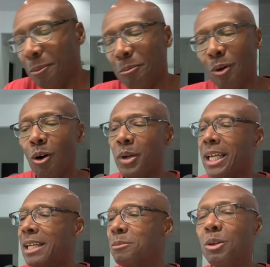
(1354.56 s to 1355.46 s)
Boy, we
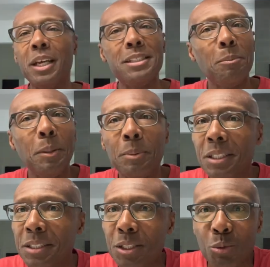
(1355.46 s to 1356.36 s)
got some crazy people
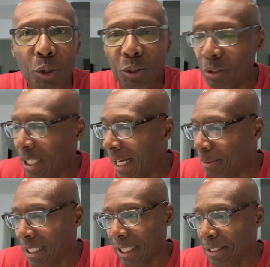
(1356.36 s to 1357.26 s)
in this world. I'm
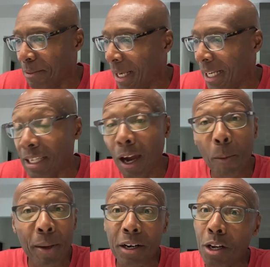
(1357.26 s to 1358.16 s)
telling you, man. Y'all
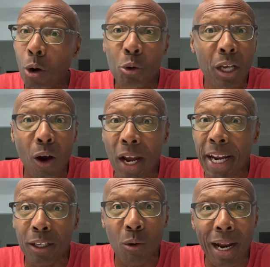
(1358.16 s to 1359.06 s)
better know who y'all
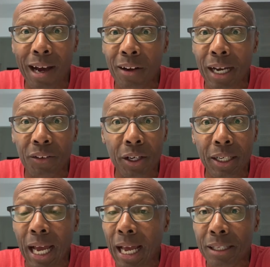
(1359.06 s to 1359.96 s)
hanging around out there,
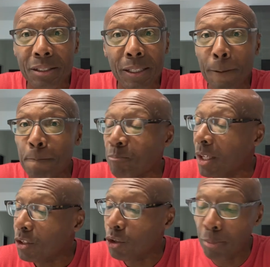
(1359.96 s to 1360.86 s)
guys.
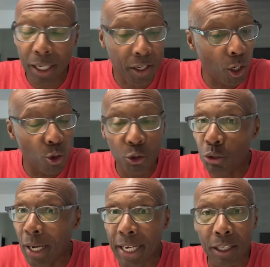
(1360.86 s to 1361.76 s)
You better know who
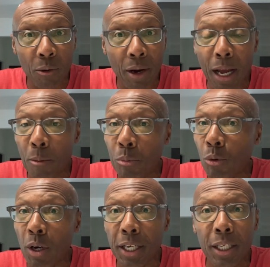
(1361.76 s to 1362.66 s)
you hanging around,
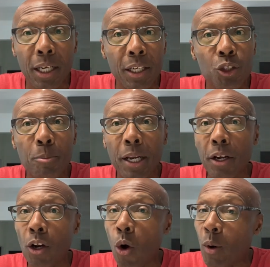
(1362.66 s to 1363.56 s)
boy. You better
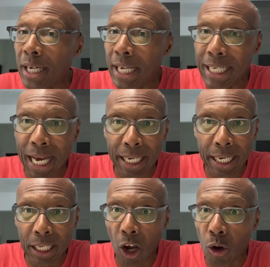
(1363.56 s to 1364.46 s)
know what they got in their
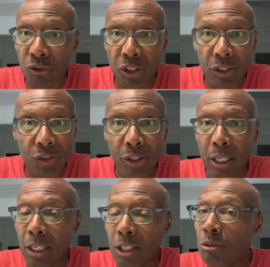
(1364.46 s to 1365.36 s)
closets.
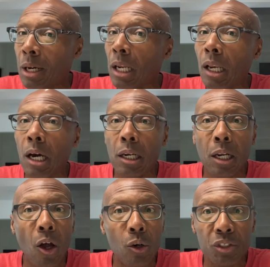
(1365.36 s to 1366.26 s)
You got a lot of
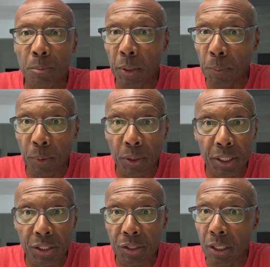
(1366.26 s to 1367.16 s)
closet people in
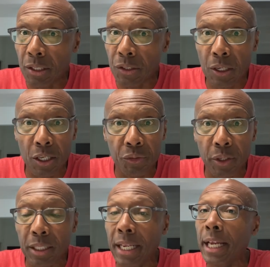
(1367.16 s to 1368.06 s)
this
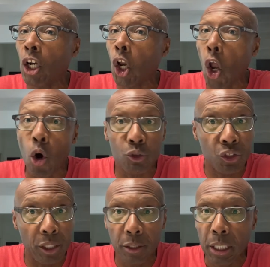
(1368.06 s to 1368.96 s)
country. They
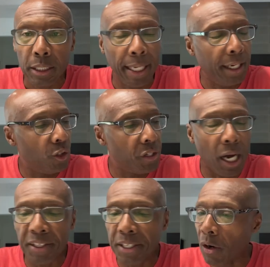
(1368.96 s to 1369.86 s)
closet. They
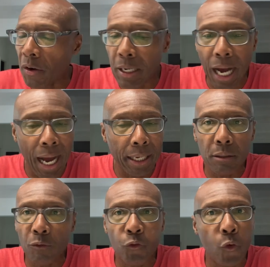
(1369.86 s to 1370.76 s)
are
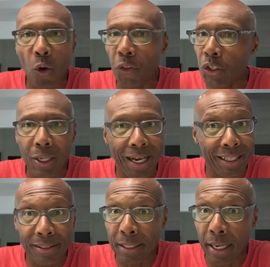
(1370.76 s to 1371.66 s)
not for the United
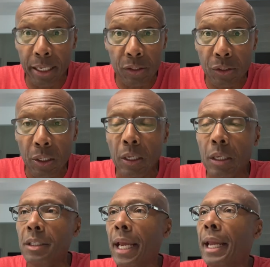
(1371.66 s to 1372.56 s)
States.
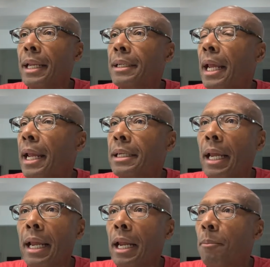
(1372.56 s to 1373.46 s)

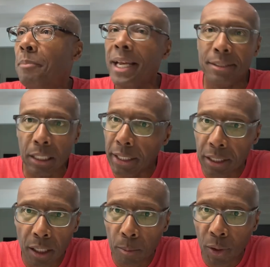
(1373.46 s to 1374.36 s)
They are basically
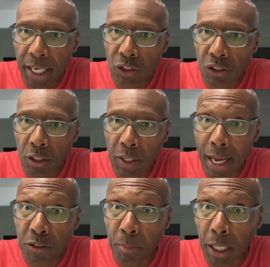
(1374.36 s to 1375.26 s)
double agents, if you
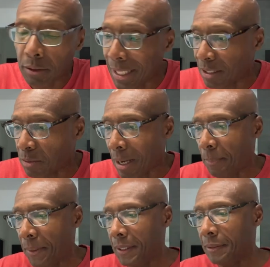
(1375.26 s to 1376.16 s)
ask me. That's my
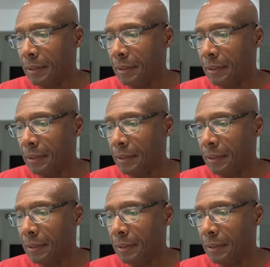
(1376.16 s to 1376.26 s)
opinion.